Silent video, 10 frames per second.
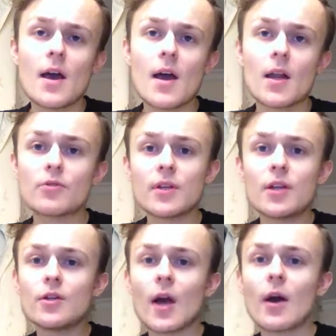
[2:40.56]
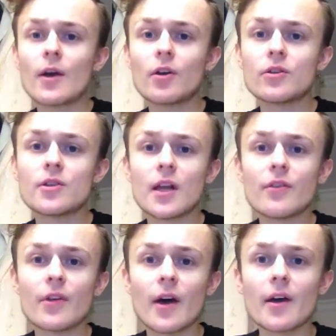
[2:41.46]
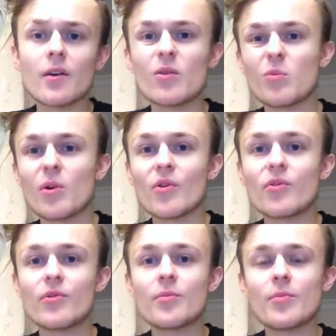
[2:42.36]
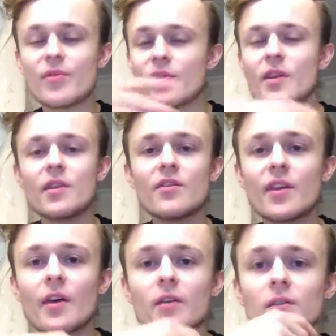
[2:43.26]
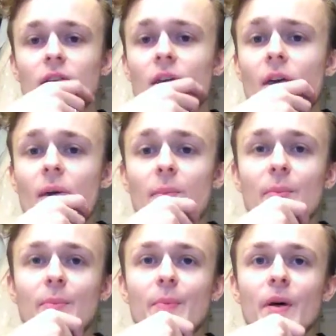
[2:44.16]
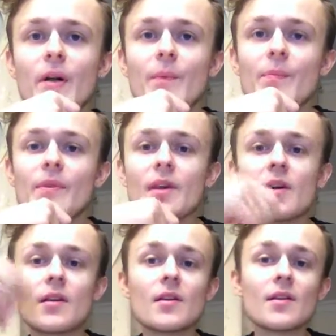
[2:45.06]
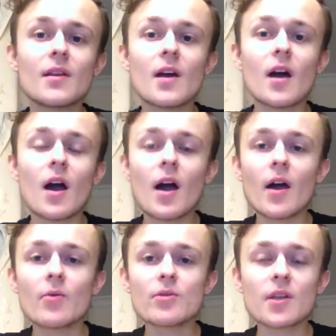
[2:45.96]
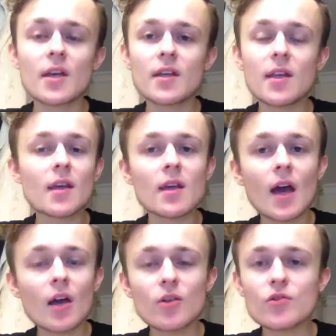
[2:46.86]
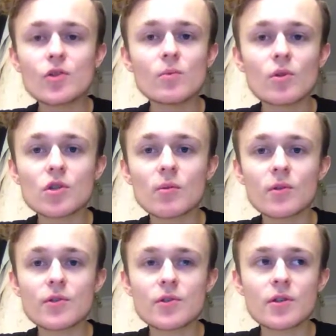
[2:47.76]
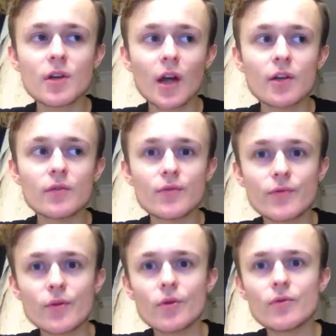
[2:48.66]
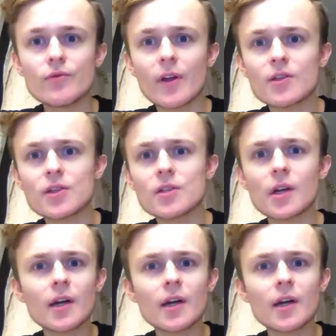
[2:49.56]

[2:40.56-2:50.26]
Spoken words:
I'll tell you how I got to that diet almost in a second. But I was consuming so much kind of fruit, veggies,